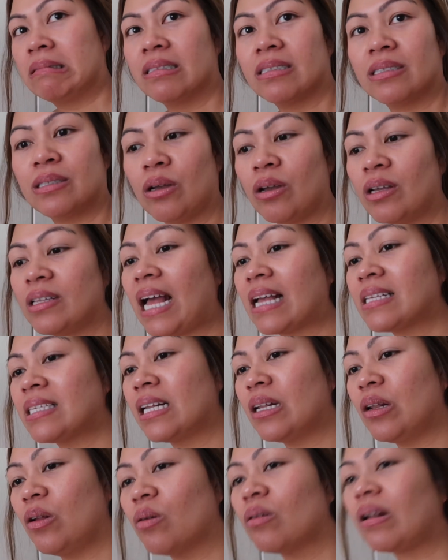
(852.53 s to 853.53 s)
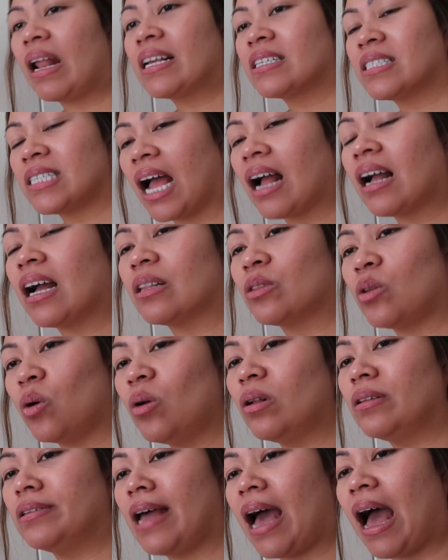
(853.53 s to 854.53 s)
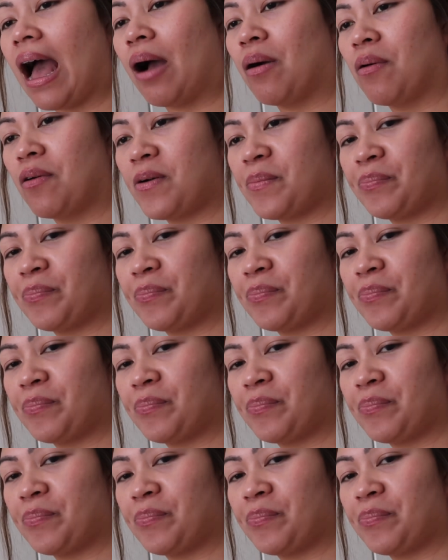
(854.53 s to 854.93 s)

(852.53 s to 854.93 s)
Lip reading: So he doesn't look like Chuck at all now?